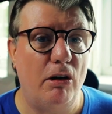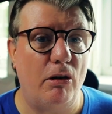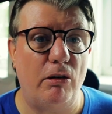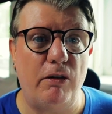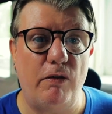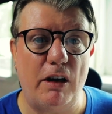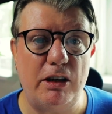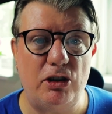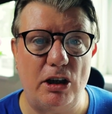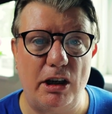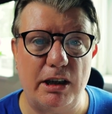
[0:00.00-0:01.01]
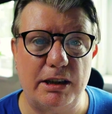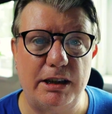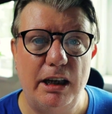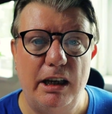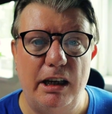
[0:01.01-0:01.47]
or
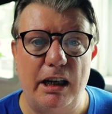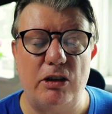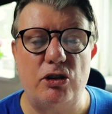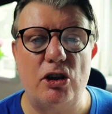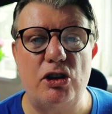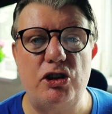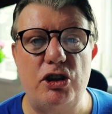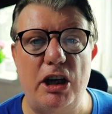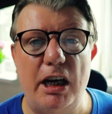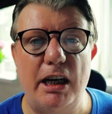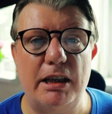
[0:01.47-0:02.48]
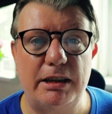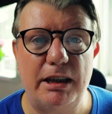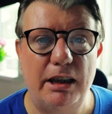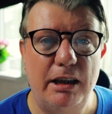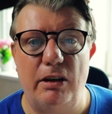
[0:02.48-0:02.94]
evangelists that just
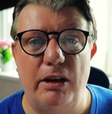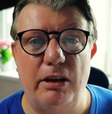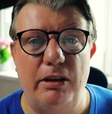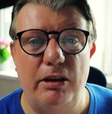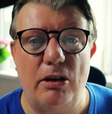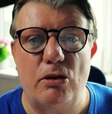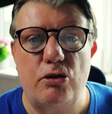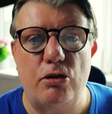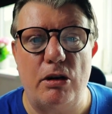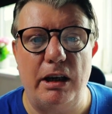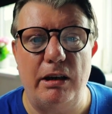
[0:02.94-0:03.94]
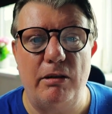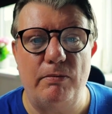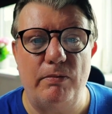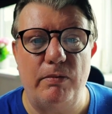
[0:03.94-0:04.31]
shares the doctrine,